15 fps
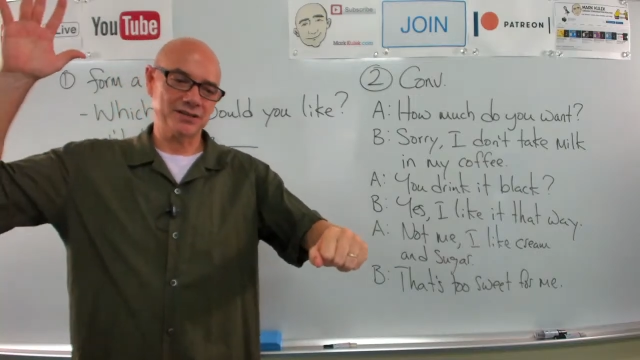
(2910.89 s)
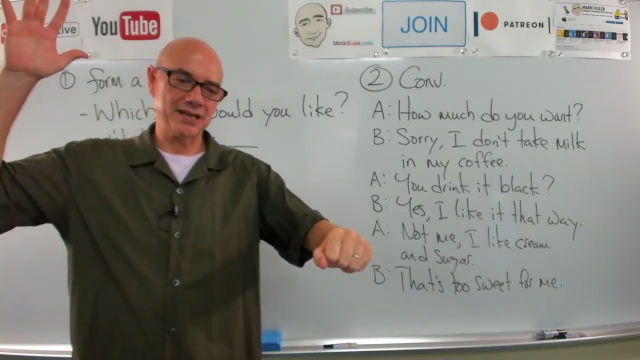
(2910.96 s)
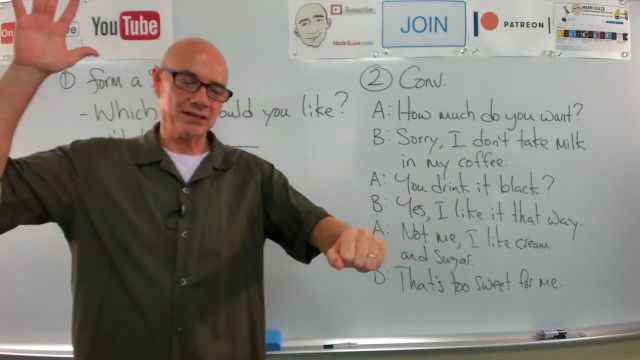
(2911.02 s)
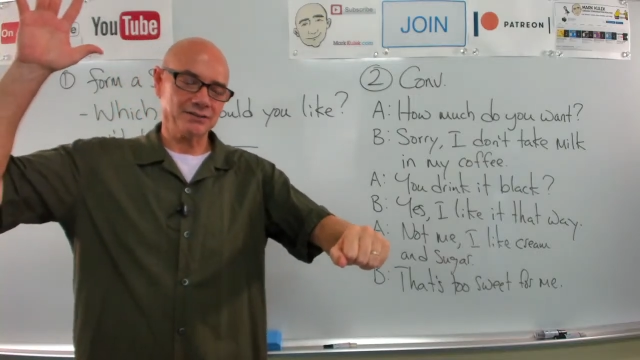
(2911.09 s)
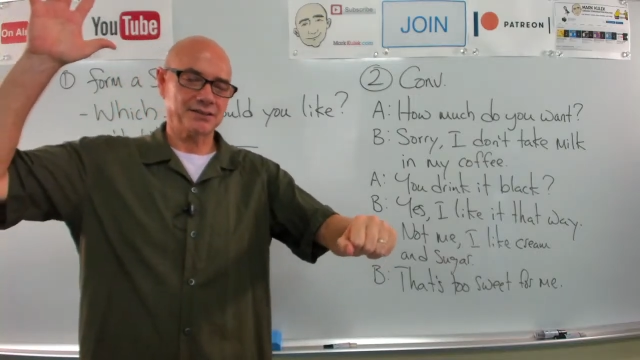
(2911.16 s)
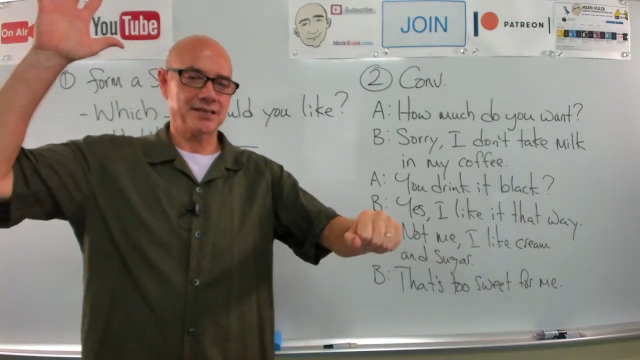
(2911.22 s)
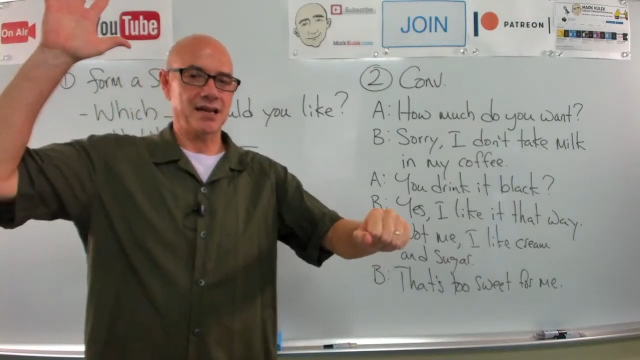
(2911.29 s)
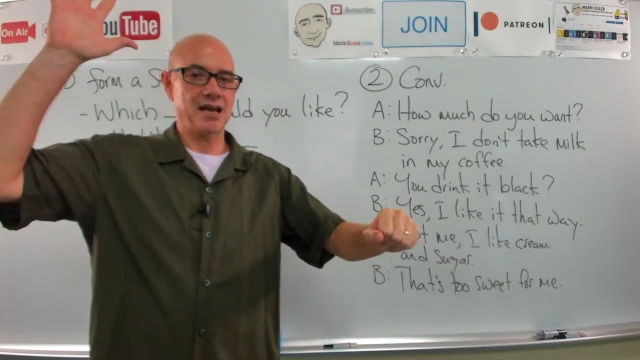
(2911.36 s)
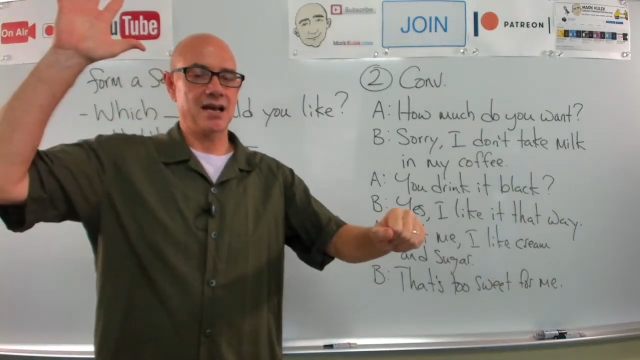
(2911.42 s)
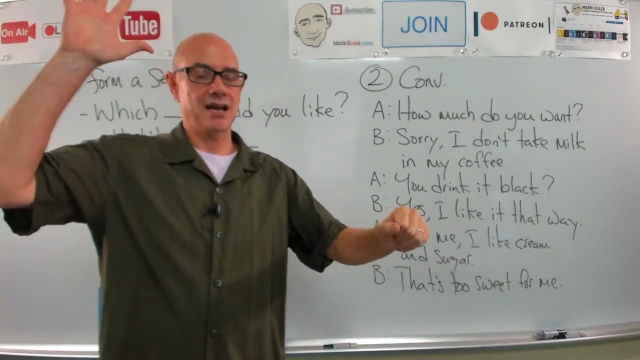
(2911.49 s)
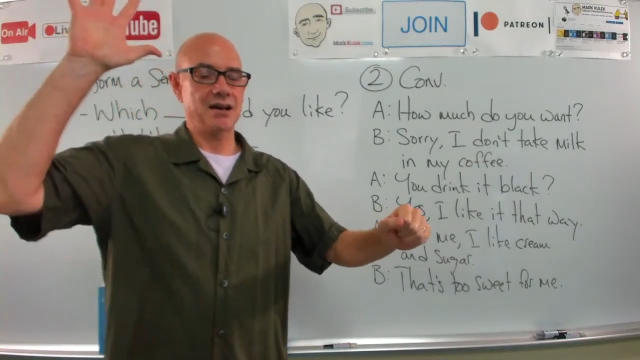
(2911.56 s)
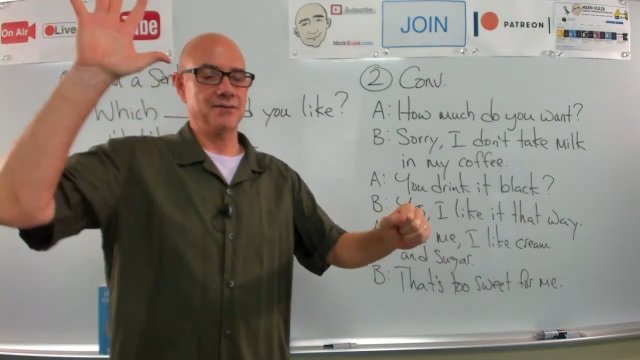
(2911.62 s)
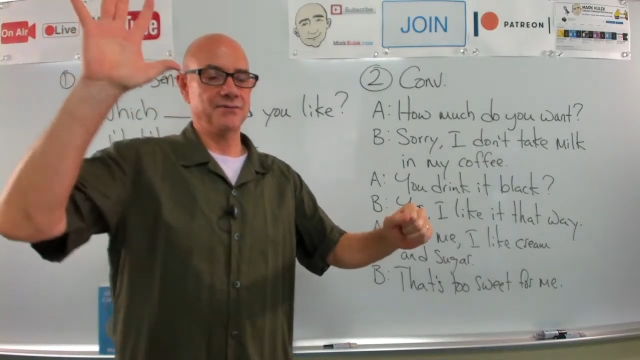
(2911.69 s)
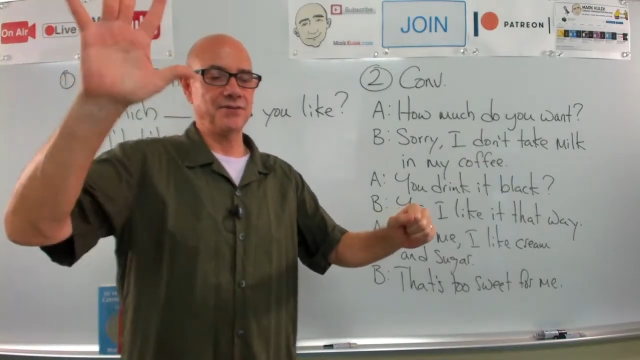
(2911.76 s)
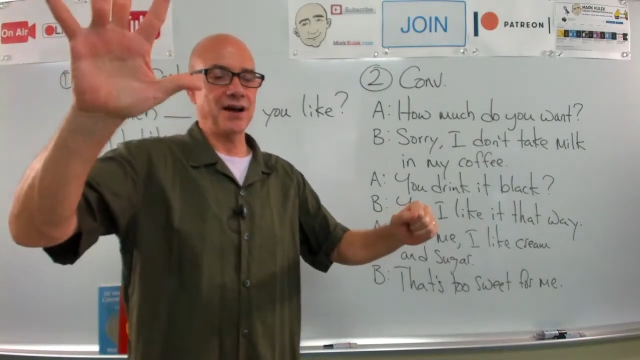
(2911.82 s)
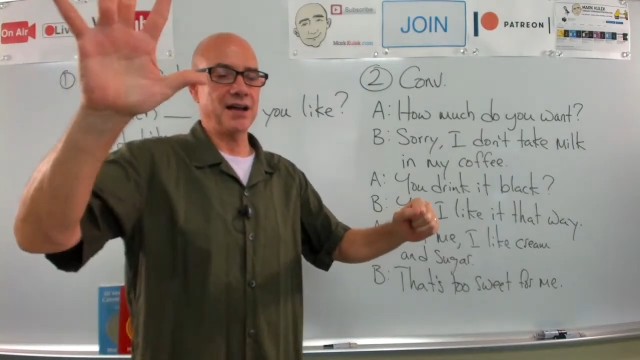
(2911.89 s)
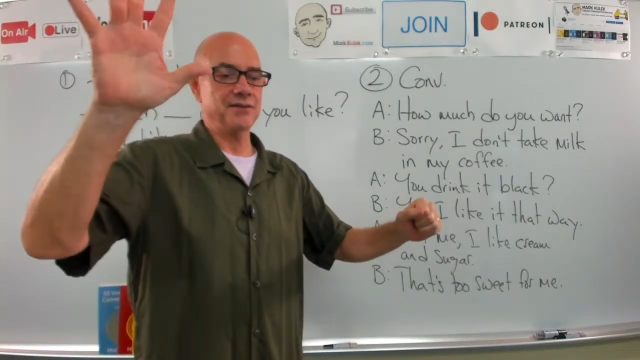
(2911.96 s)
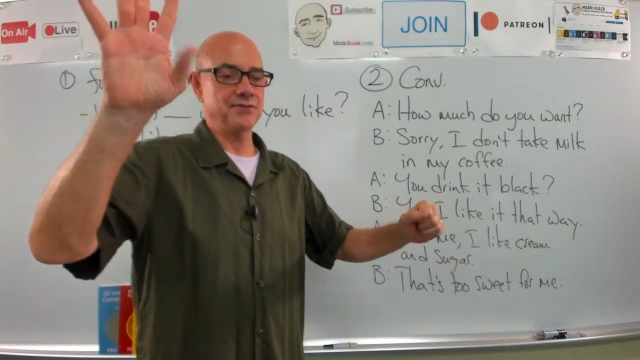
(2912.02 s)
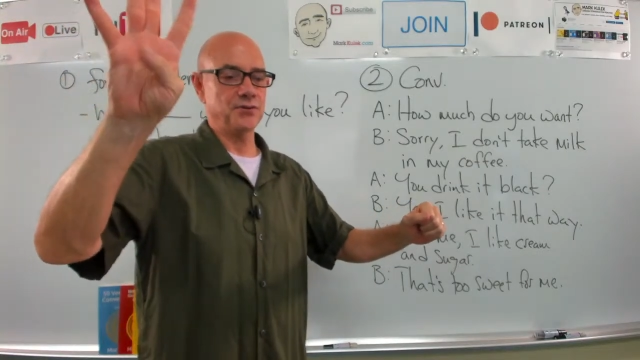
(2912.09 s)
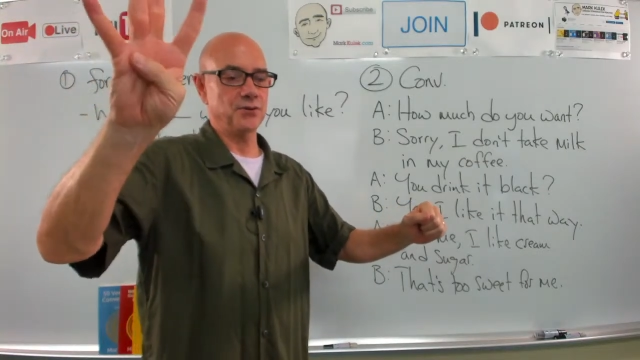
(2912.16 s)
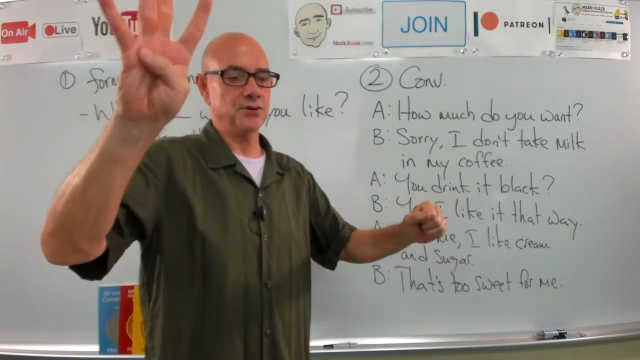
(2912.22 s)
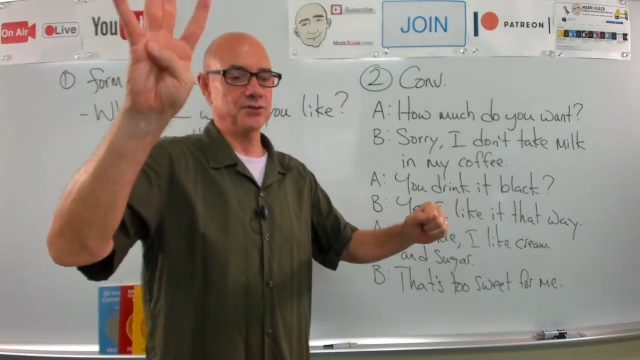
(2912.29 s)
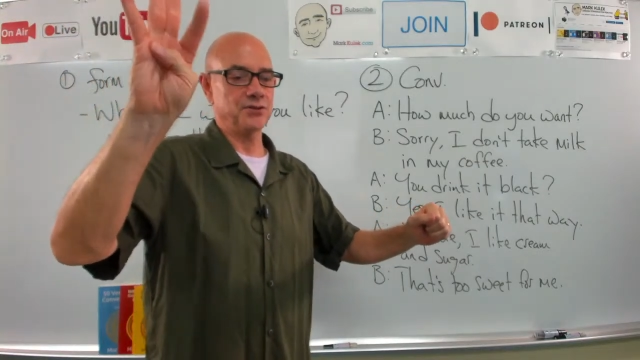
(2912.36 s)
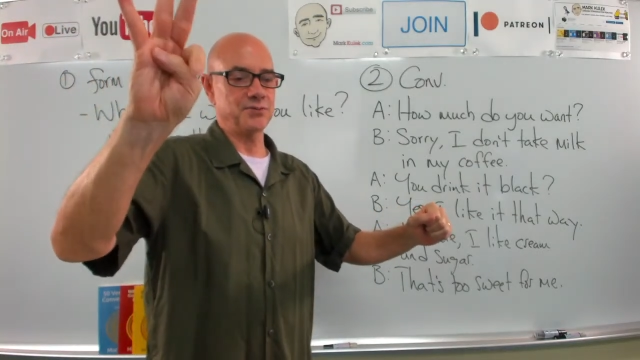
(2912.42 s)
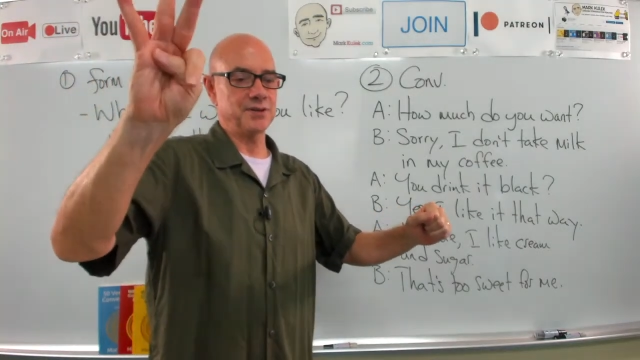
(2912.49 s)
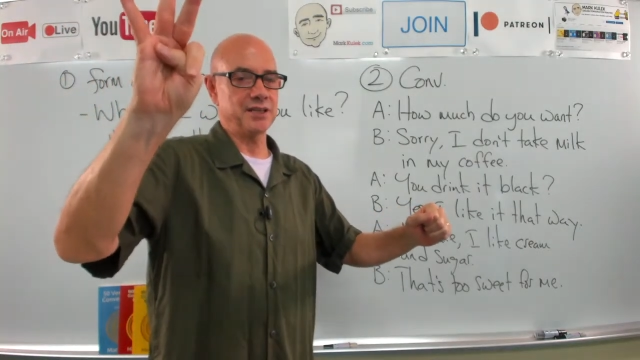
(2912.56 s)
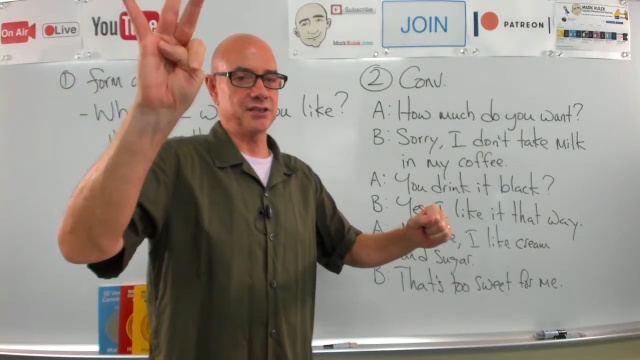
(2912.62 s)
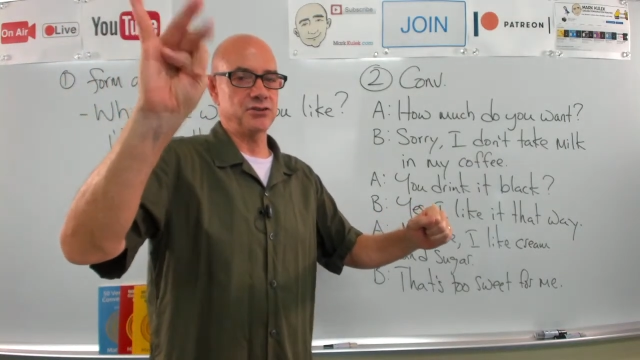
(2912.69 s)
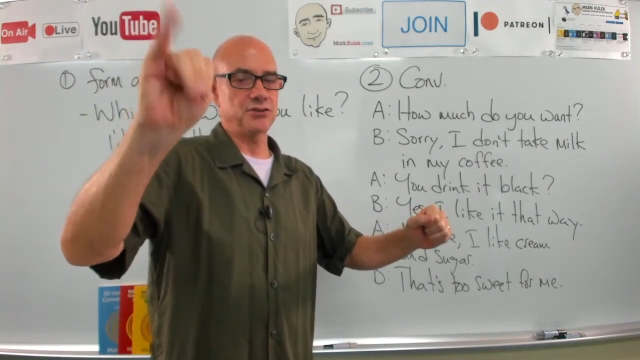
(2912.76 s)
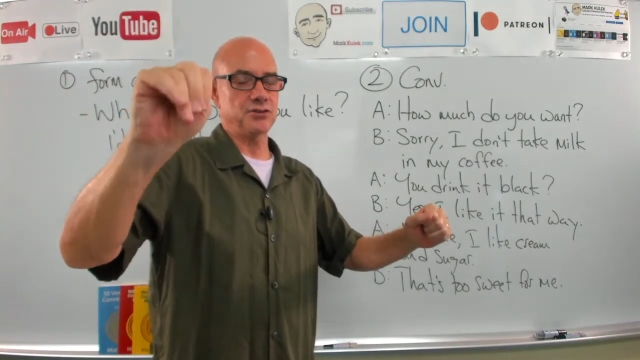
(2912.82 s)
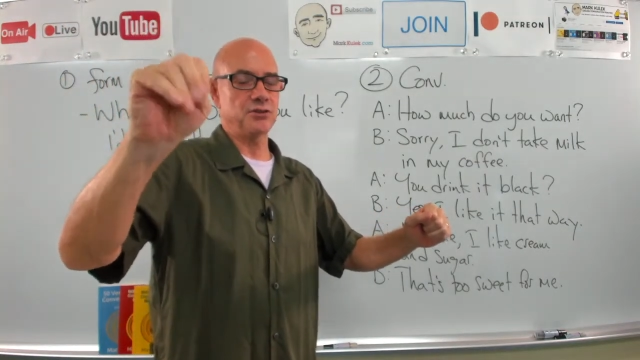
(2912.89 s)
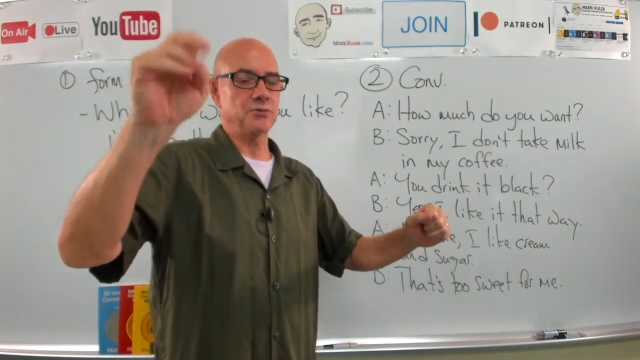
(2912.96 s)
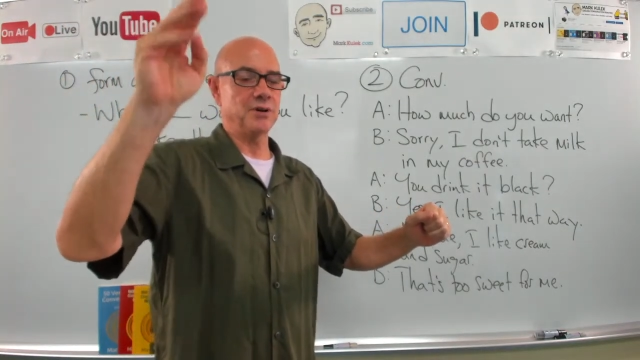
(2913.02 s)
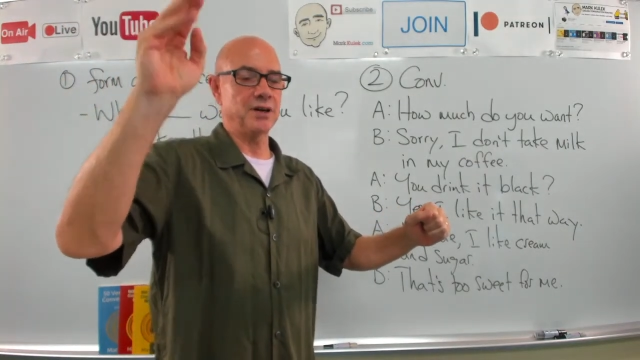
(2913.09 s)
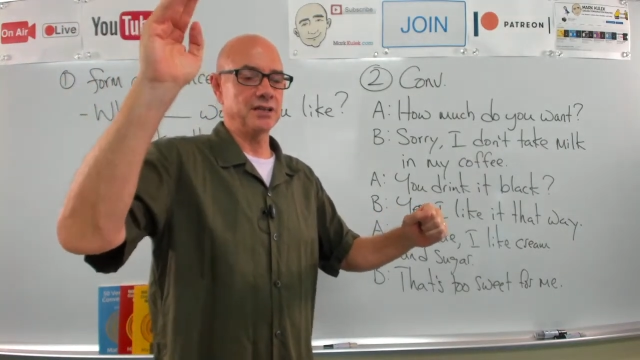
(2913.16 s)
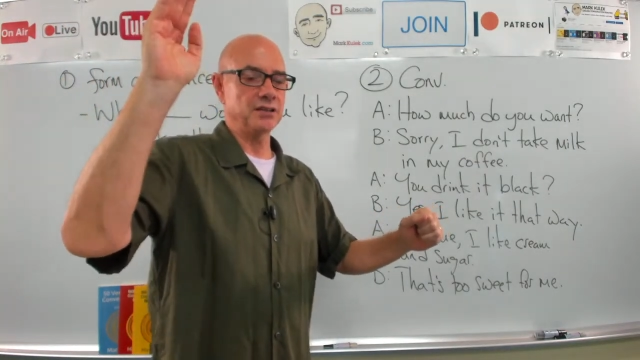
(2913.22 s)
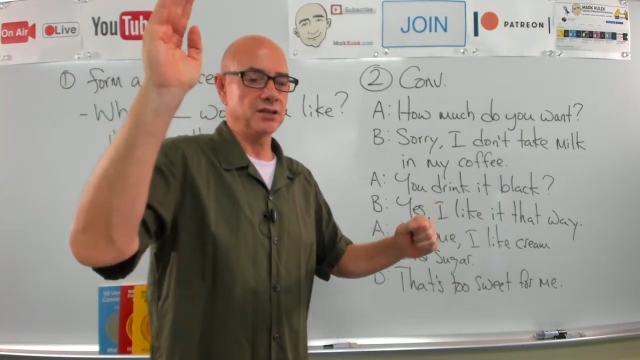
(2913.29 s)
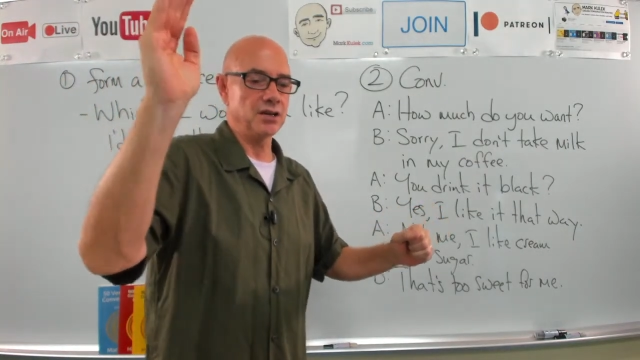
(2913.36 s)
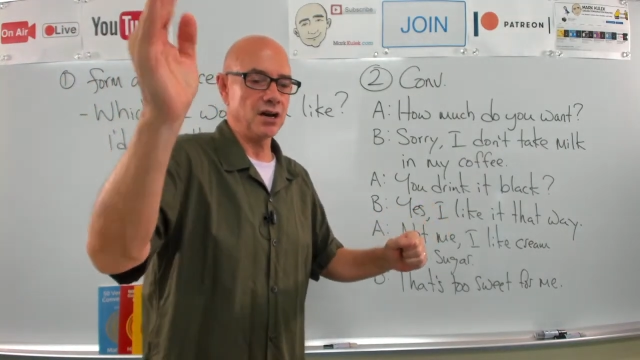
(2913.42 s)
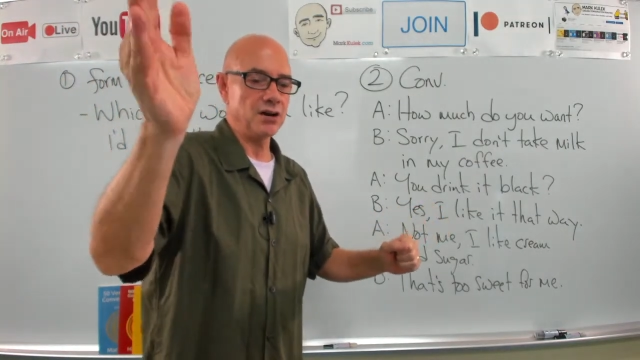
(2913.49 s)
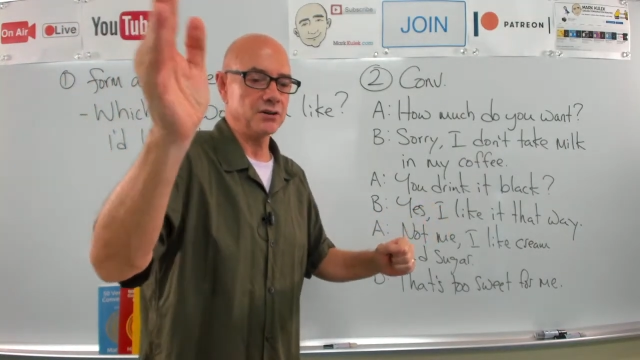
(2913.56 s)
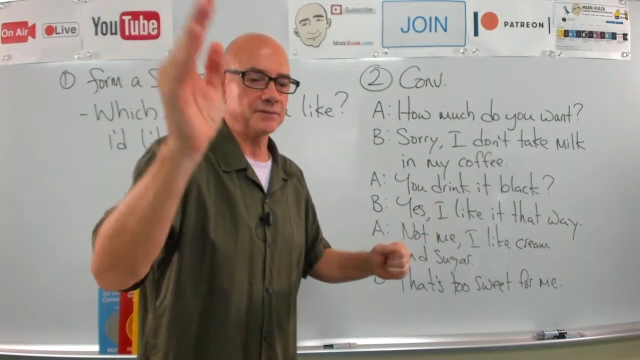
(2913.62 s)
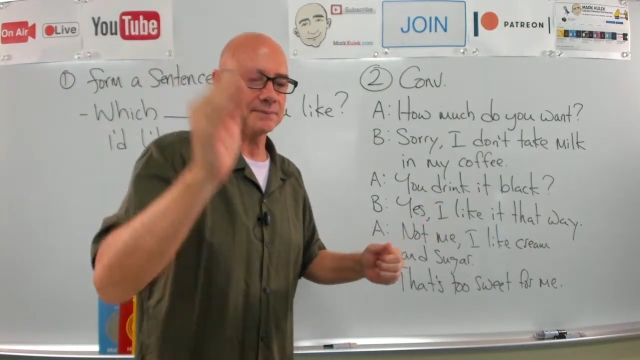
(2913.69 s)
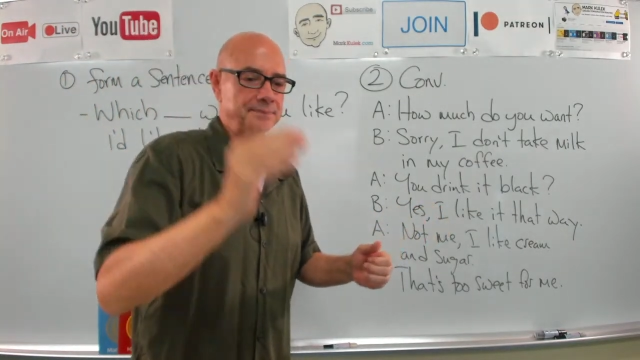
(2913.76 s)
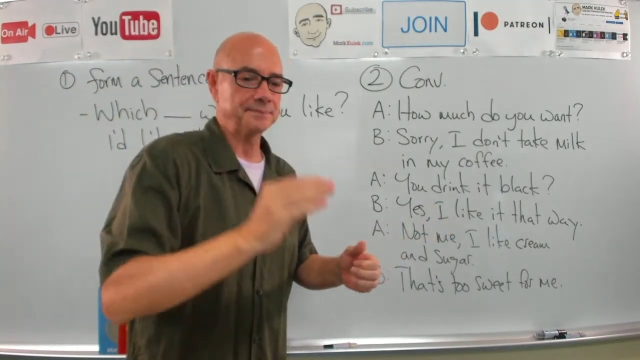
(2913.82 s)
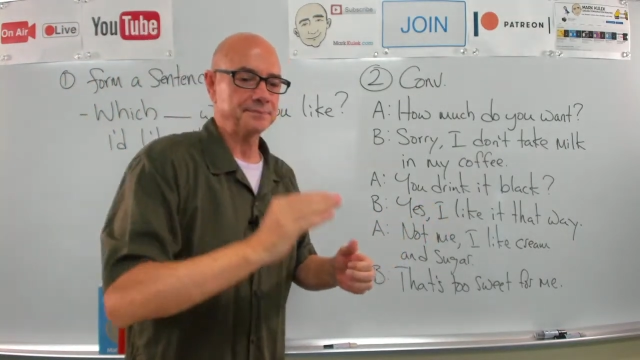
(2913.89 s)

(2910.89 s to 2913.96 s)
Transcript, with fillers: Countdown. Five, four, three, two, one, go.